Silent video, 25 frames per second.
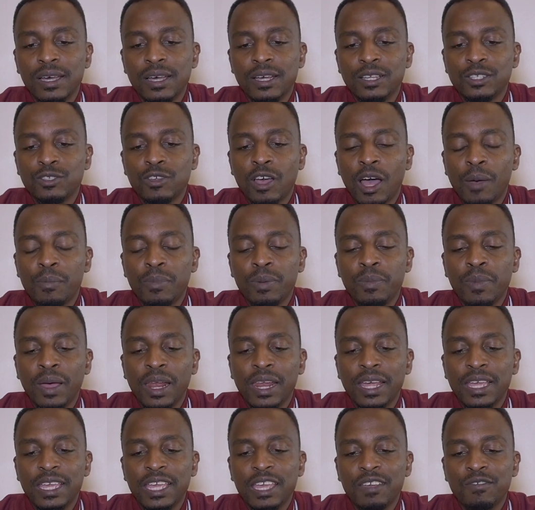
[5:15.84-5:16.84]
So
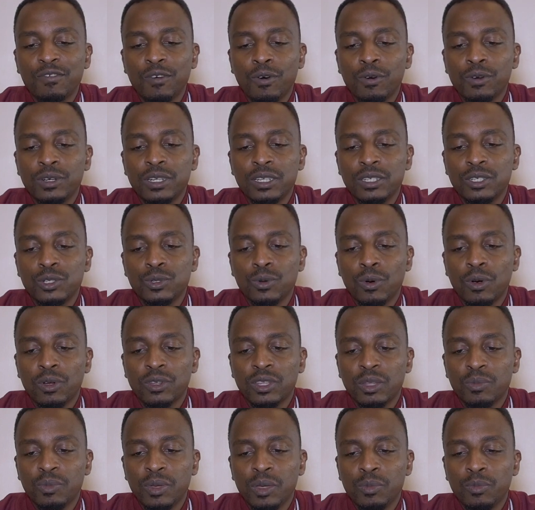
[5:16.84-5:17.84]
Abimelech gave orders to all
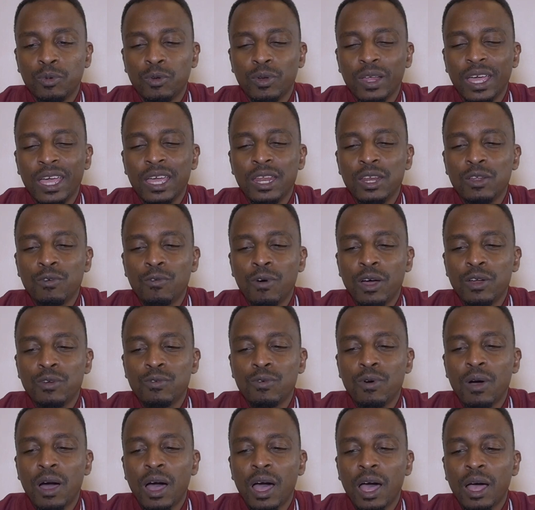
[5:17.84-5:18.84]
the people Anyone
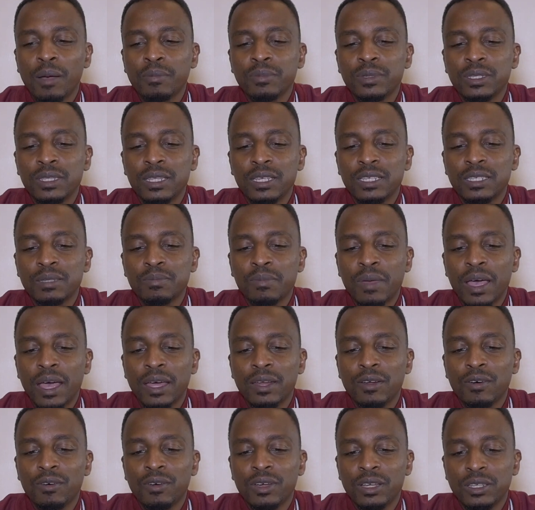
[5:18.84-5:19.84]
who harms this
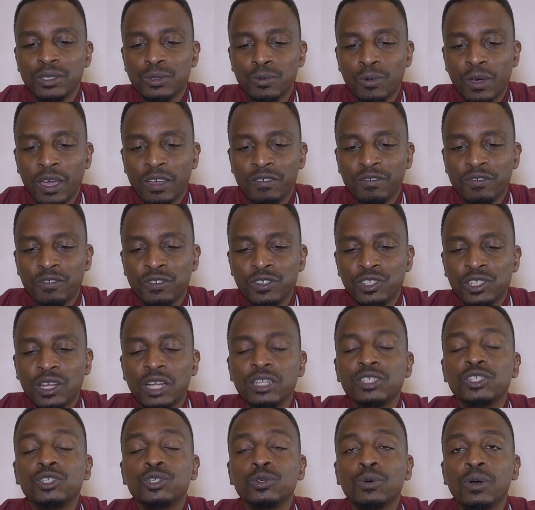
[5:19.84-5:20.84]
man or his wife
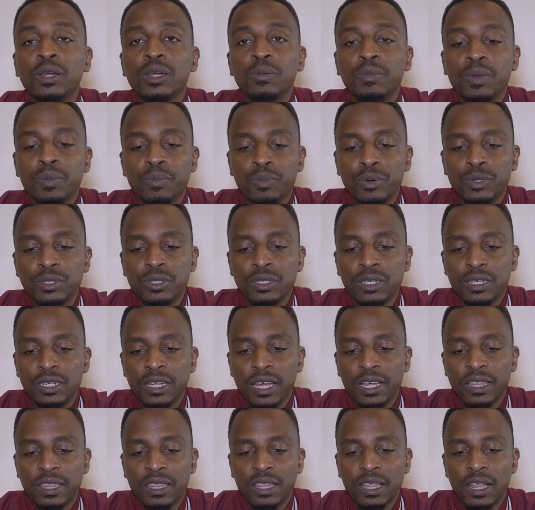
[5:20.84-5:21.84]
shall surely be put to
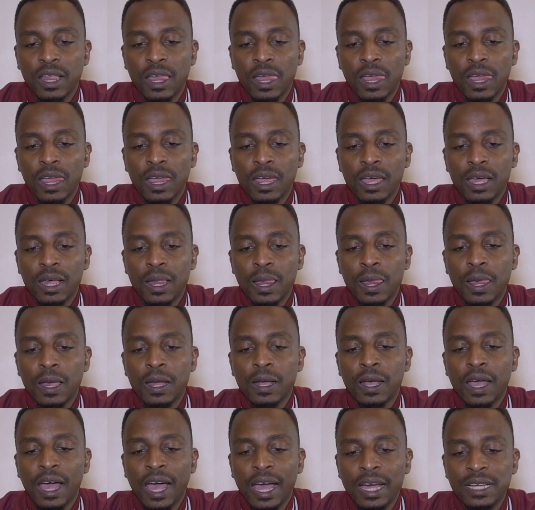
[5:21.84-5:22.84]
death.
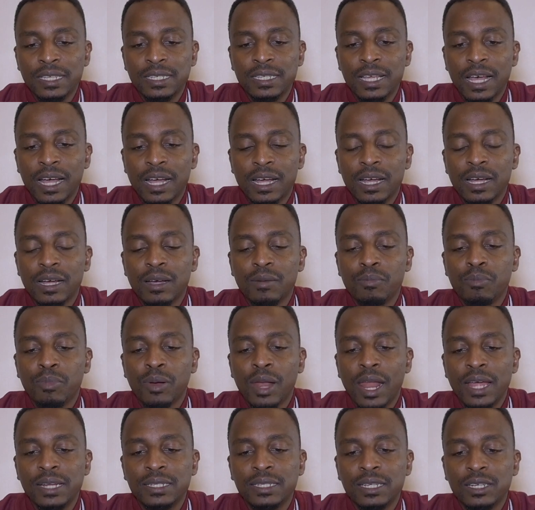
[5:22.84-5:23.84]
Isaac
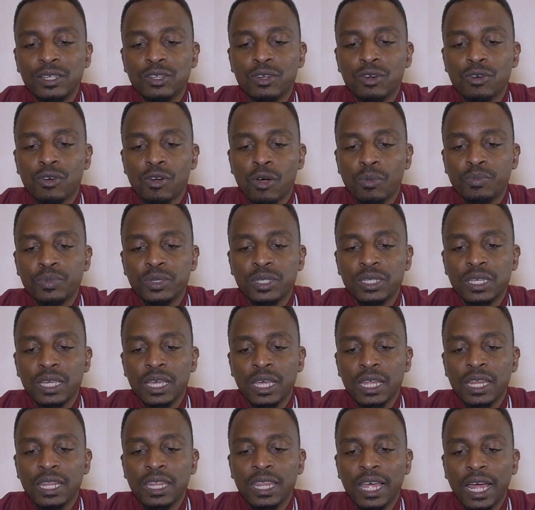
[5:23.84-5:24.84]
planted crops
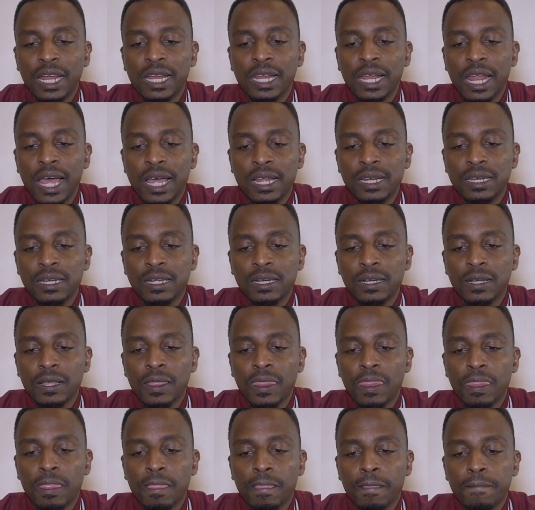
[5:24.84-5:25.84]
in that land,
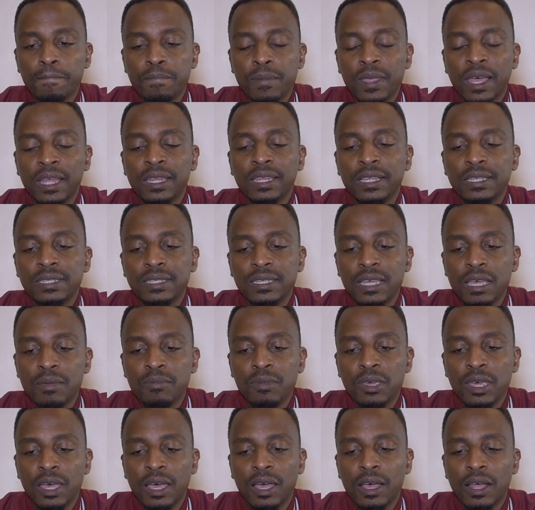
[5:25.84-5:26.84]
and the same
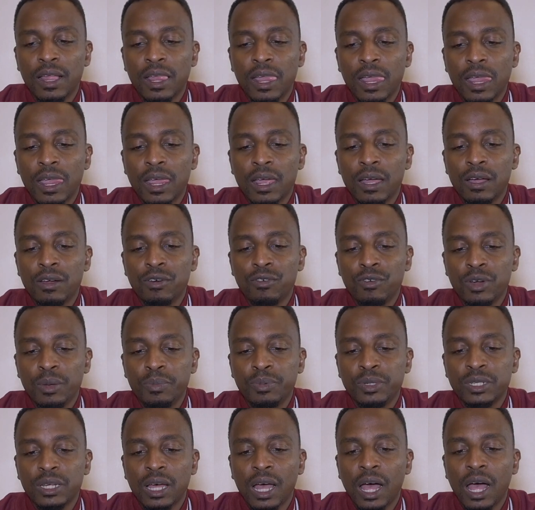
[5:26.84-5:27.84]
year
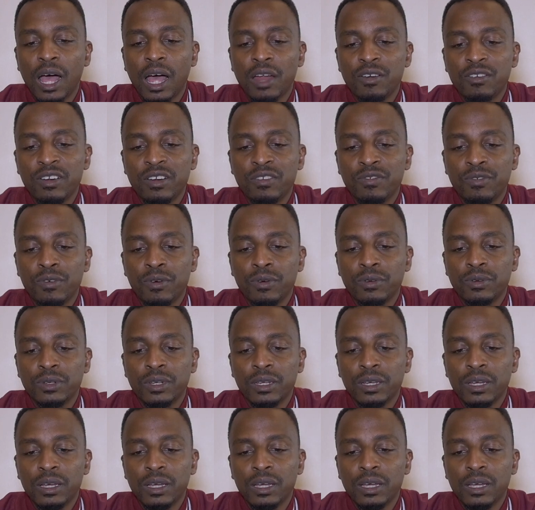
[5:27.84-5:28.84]
reaped a hundredfold
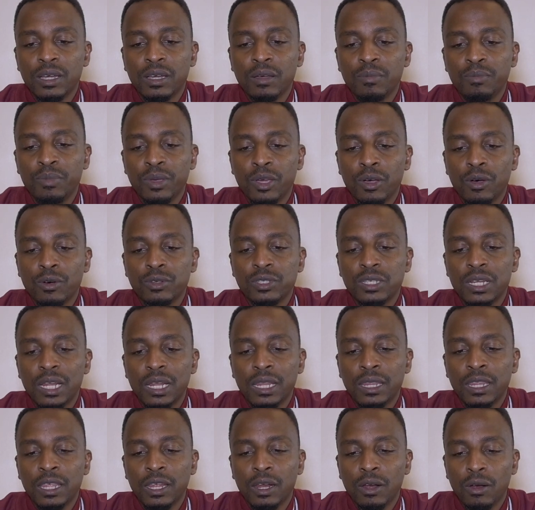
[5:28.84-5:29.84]
because
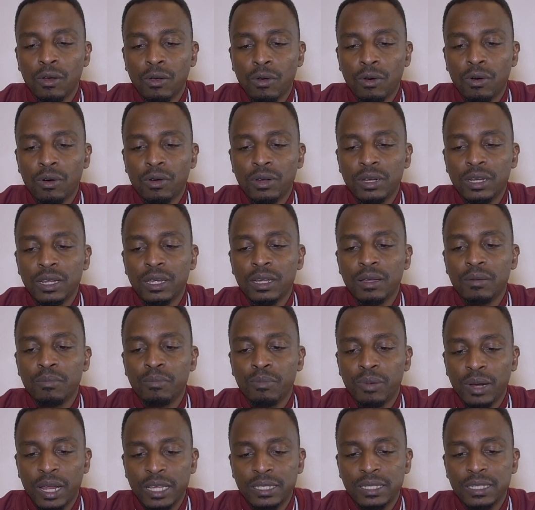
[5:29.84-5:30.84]
the Lord
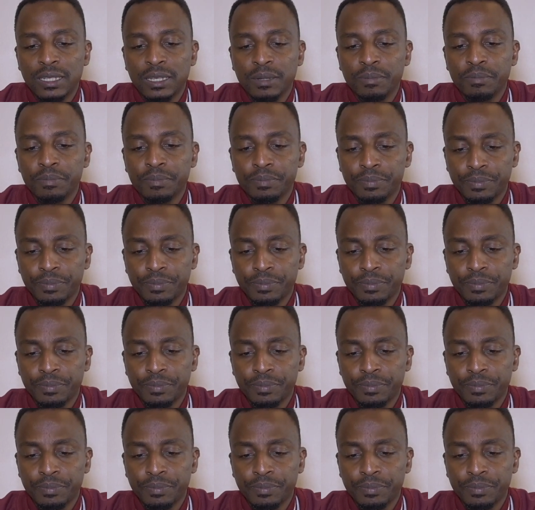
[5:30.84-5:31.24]
blessed him.